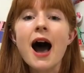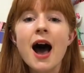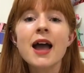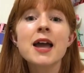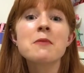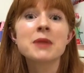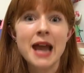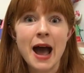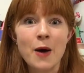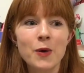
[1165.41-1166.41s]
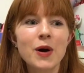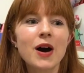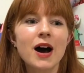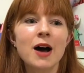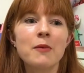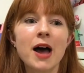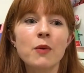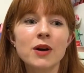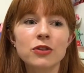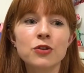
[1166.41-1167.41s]
I am now. I
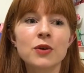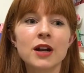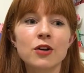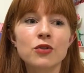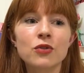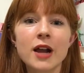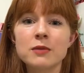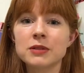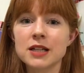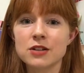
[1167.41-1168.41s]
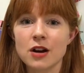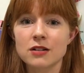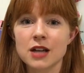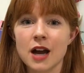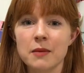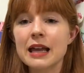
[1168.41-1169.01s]
went through an incredibly dark time.